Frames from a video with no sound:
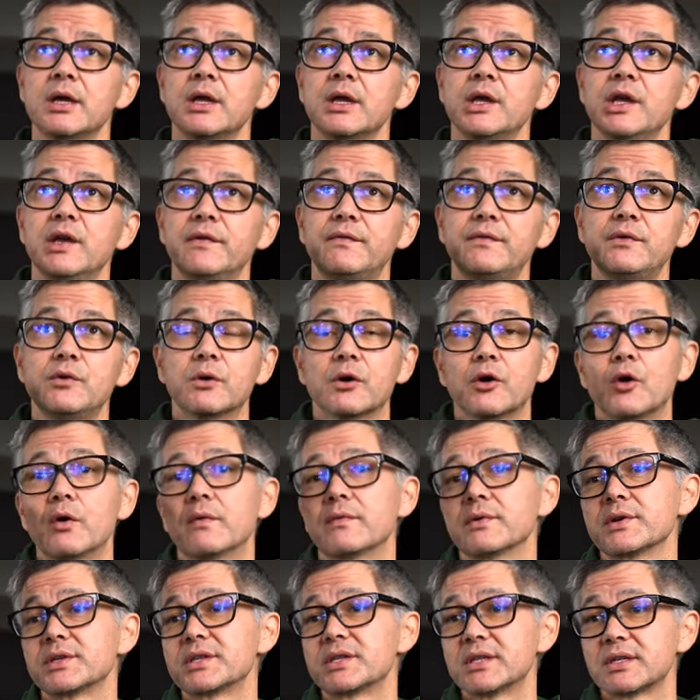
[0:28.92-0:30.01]
if you are
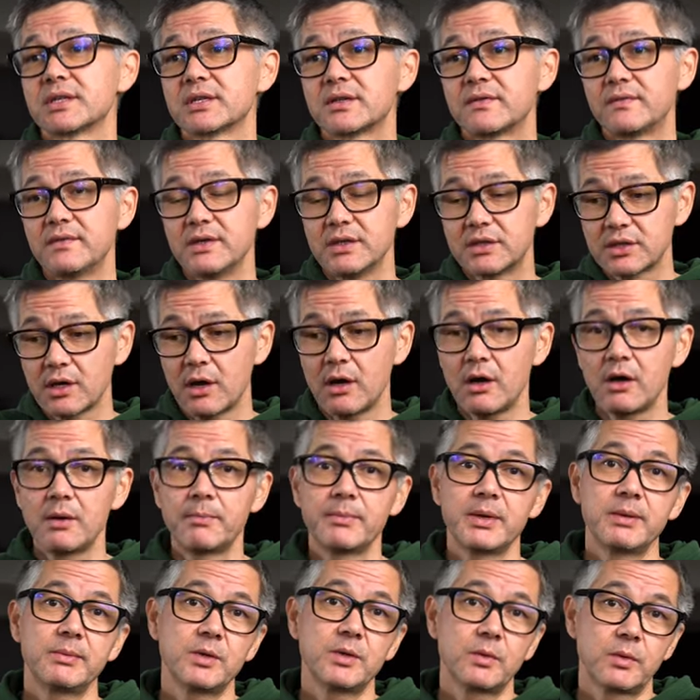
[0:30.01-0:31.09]
over 6 feet tall,
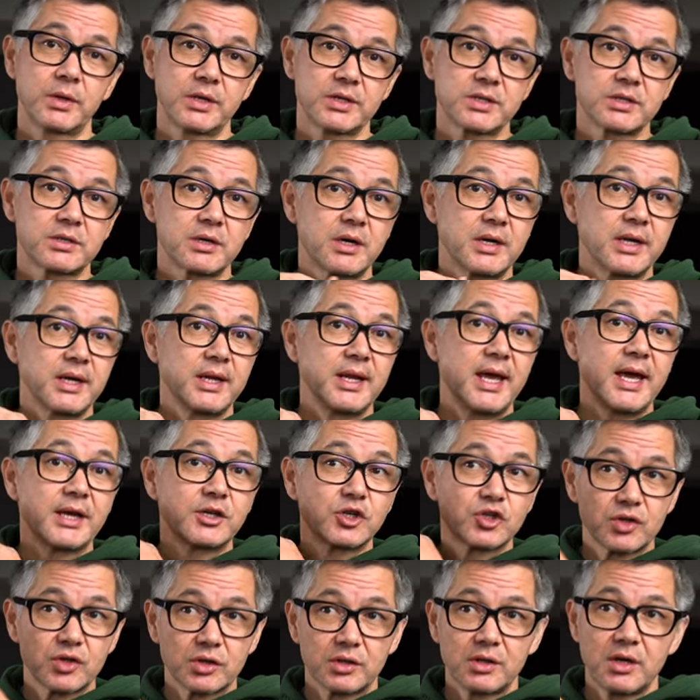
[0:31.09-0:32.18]
maybe you want to start at
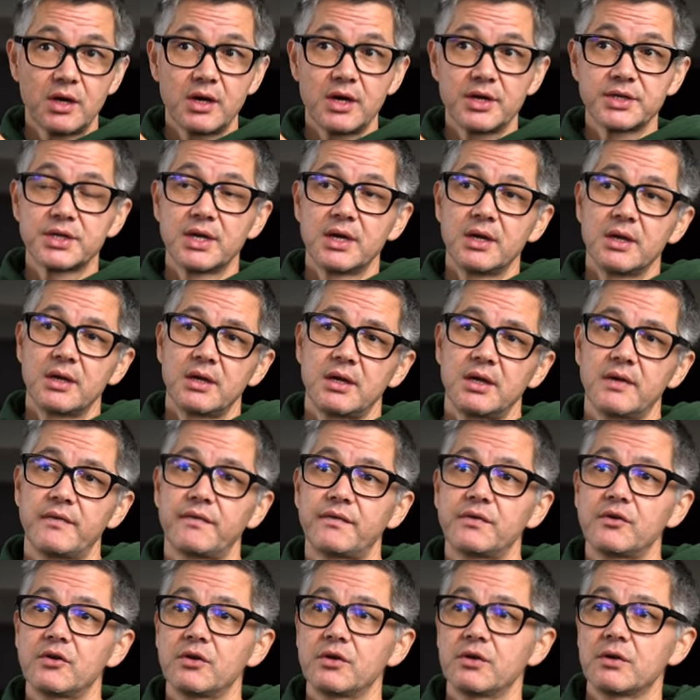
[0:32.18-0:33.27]
extra large. If
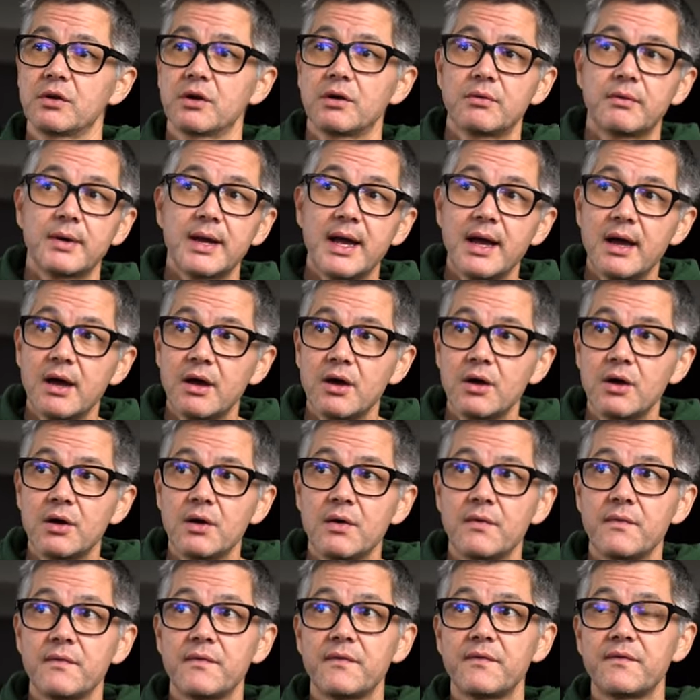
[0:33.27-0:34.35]
you're
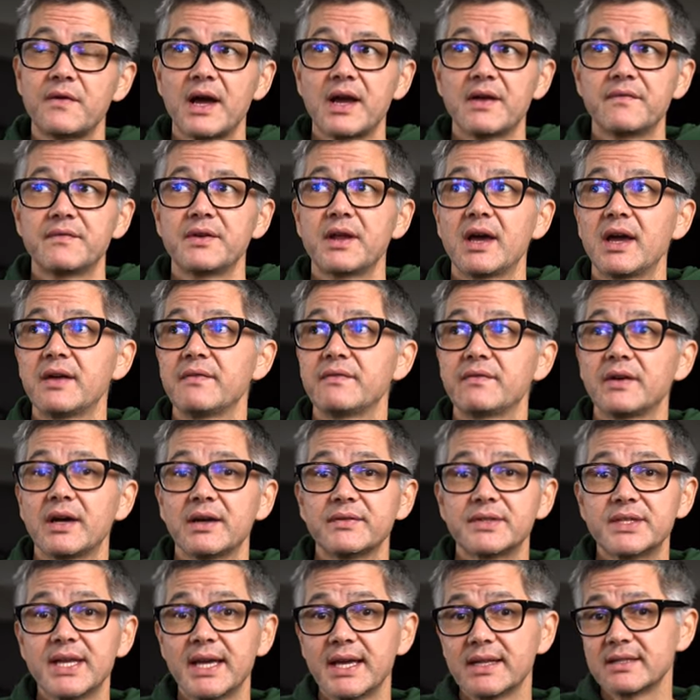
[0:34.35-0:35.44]
around 5'9",
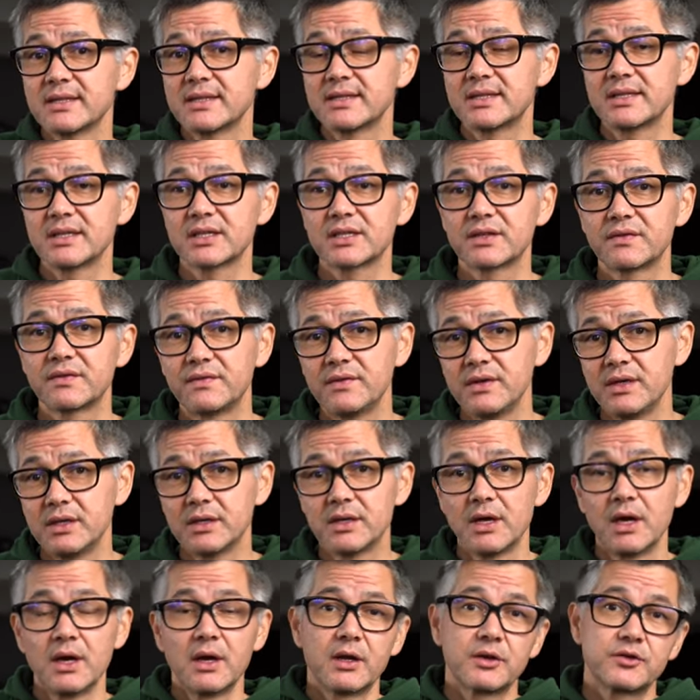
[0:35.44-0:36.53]
5'10", to 6 feet,
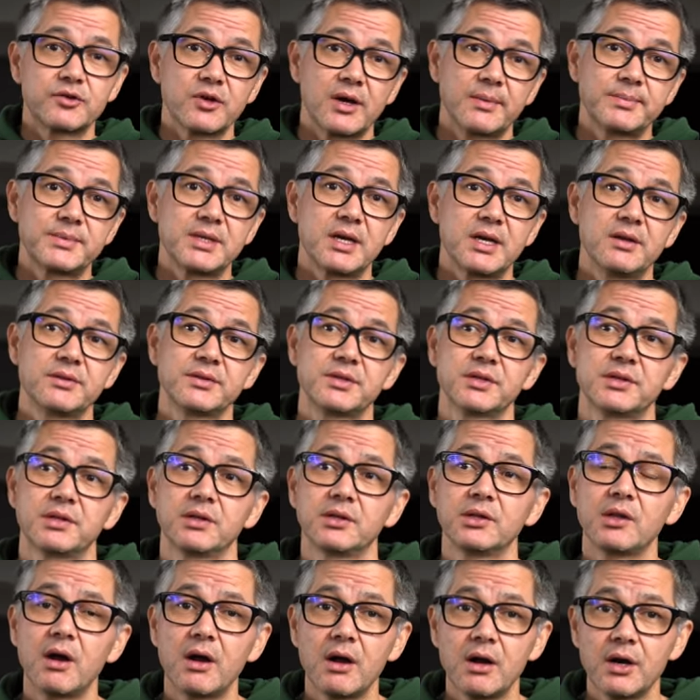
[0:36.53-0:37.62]
drop down to the
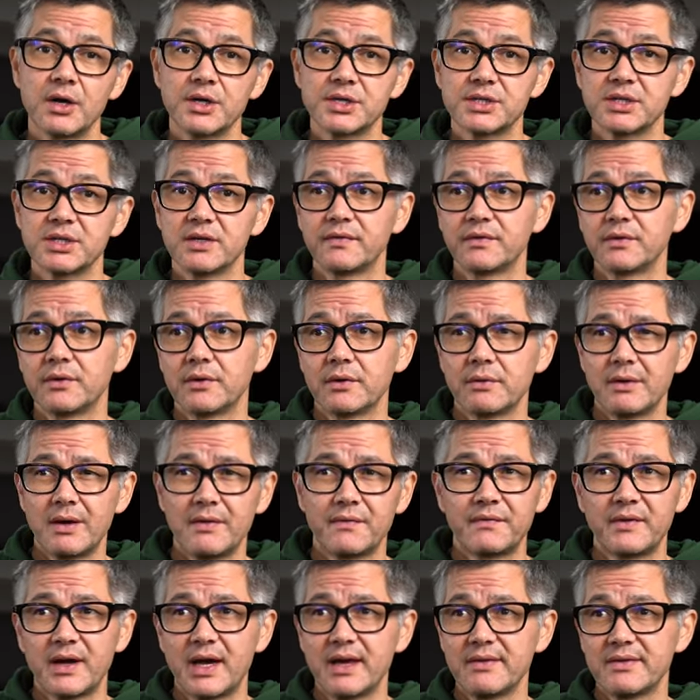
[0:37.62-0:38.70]
large. If you're around
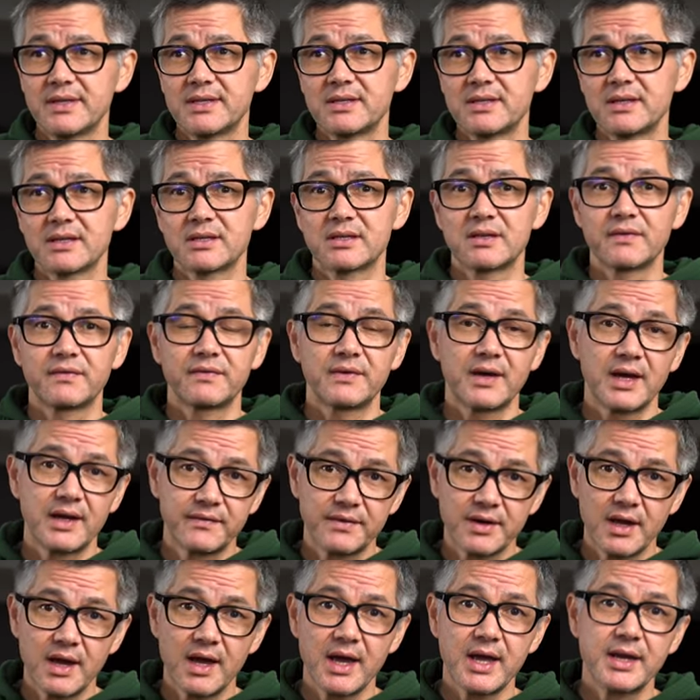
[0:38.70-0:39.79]
5'6", to
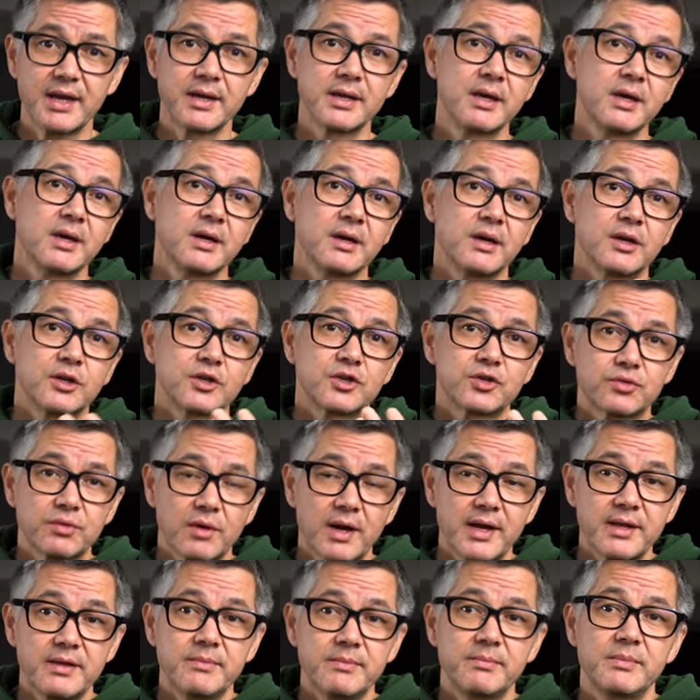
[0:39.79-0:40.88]
5'9",
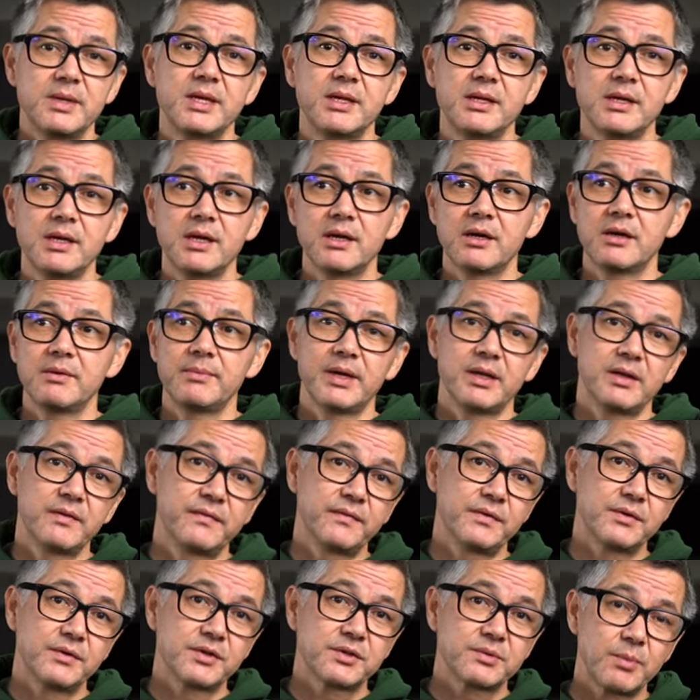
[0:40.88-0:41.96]
try the medium. And if
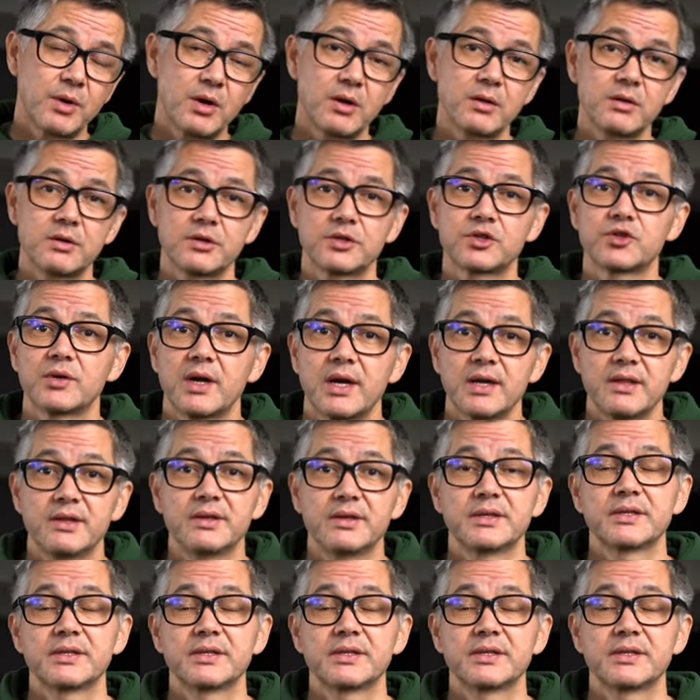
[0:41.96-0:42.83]
you're smaller, try the